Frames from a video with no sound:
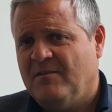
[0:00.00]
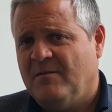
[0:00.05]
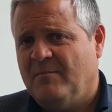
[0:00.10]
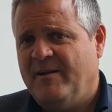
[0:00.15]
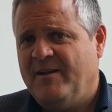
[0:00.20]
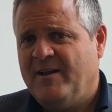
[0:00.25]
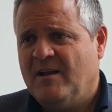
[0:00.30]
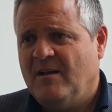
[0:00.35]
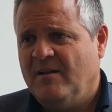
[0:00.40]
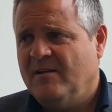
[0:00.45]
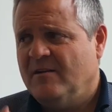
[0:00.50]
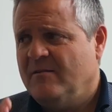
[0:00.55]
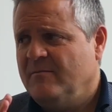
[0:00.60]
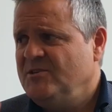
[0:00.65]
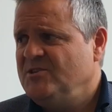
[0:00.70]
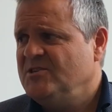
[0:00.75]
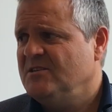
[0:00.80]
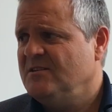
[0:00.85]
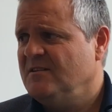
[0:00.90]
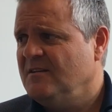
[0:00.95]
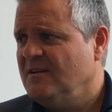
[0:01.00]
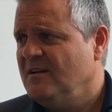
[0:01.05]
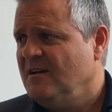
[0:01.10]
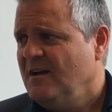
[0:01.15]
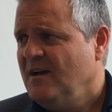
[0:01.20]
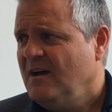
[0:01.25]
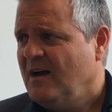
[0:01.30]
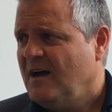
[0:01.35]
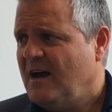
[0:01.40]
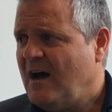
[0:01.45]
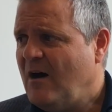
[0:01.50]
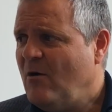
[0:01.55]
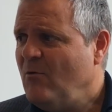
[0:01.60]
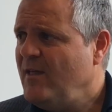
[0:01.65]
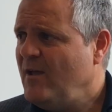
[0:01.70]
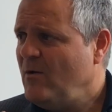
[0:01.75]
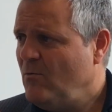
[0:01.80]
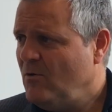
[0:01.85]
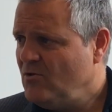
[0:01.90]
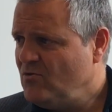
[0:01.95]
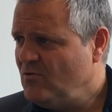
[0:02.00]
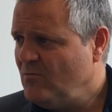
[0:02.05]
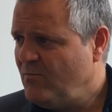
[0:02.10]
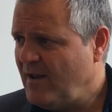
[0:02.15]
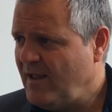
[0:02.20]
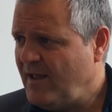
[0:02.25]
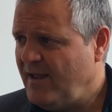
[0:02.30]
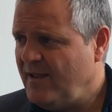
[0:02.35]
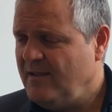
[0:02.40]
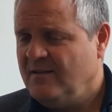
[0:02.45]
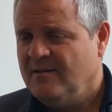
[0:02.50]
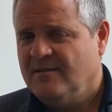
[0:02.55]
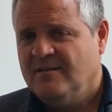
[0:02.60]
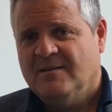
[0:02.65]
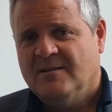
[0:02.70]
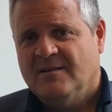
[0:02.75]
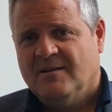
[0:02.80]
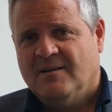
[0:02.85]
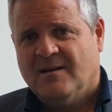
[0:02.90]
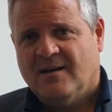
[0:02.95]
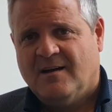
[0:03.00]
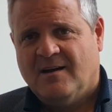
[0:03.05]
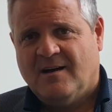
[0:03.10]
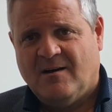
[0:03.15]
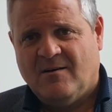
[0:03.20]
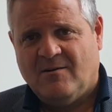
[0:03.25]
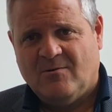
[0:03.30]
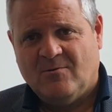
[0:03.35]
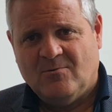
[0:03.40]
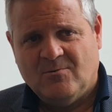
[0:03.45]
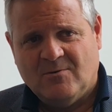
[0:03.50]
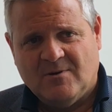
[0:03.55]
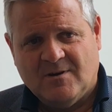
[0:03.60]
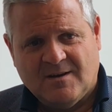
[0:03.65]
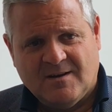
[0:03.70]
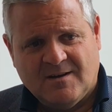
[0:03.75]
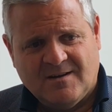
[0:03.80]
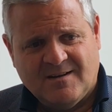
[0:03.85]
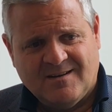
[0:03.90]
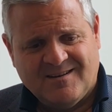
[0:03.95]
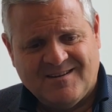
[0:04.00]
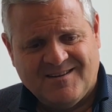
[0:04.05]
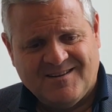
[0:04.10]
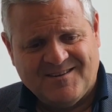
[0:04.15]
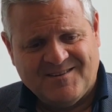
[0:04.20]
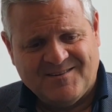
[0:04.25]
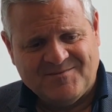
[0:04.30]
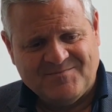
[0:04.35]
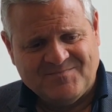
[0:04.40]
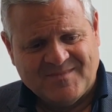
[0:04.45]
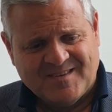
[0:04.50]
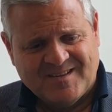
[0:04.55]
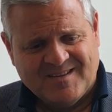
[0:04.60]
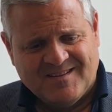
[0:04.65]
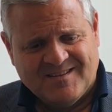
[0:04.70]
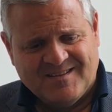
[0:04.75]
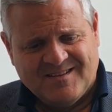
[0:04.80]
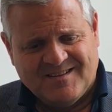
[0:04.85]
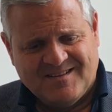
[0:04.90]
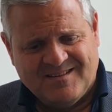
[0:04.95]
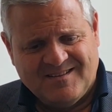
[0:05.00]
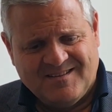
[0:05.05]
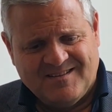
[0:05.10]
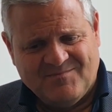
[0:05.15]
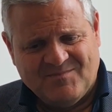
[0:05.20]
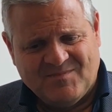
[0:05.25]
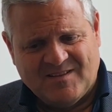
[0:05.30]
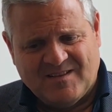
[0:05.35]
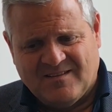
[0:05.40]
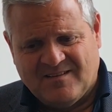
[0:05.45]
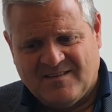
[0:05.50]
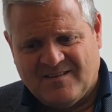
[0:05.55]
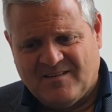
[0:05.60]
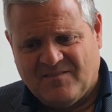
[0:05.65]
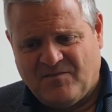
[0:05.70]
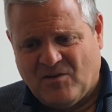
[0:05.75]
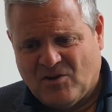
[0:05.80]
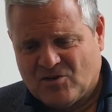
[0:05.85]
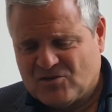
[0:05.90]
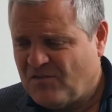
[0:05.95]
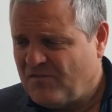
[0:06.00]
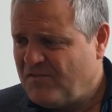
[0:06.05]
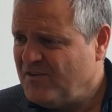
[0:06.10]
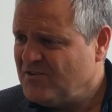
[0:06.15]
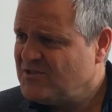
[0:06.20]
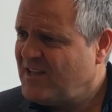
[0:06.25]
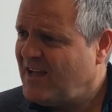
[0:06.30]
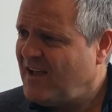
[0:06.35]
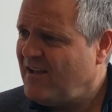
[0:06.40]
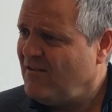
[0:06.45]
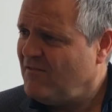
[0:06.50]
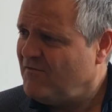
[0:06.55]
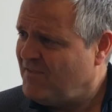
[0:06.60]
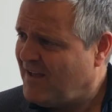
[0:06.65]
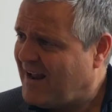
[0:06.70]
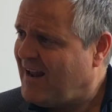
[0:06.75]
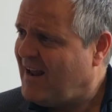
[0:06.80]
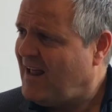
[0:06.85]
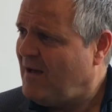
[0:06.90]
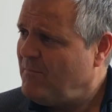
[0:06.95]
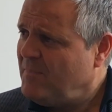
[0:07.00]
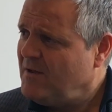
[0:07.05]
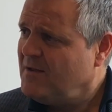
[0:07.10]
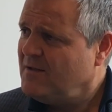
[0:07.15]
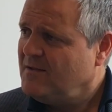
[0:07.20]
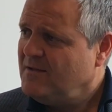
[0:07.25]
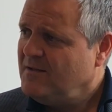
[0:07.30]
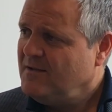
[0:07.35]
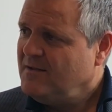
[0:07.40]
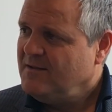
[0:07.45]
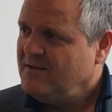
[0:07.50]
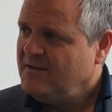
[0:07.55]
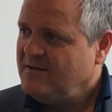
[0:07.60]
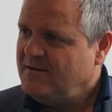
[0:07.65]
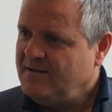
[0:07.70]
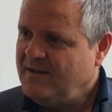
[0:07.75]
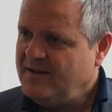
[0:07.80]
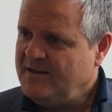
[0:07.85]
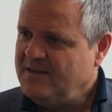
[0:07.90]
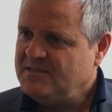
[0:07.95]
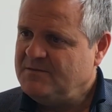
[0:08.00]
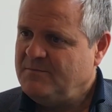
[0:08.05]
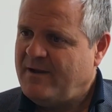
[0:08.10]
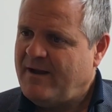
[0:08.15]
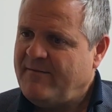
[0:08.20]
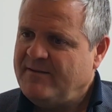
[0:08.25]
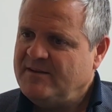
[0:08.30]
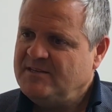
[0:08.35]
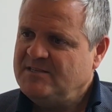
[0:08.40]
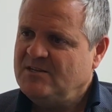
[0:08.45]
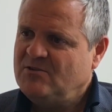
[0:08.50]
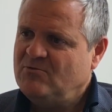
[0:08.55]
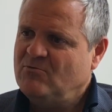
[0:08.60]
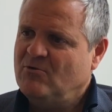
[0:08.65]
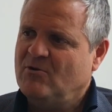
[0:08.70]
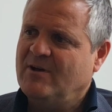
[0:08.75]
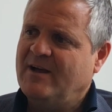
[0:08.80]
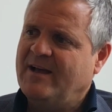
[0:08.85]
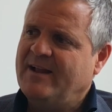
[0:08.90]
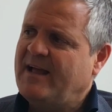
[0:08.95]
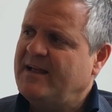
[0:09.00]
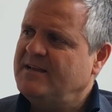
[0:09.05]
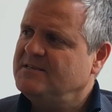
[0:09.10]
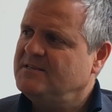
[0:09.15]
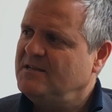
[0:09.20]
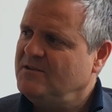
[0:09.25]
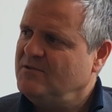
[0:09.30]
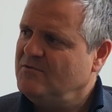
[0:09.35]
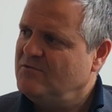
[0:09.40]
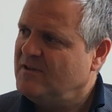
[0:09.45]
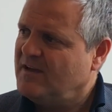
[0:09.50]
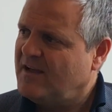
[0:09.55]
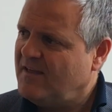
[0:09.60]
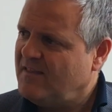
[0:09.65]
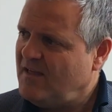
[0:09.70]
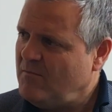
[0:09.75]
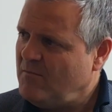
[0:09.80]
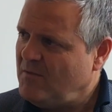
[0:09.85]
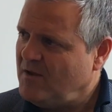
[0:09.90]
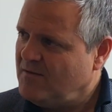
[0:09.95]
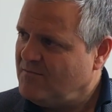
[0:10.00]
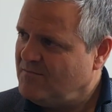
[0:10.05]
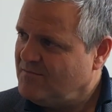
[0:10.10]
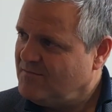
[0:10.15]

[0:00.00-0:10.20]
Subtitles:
a very clear vision how they want to play, how the philosophy or style of the club, yeah. Then it's very easy to organize the youth academy.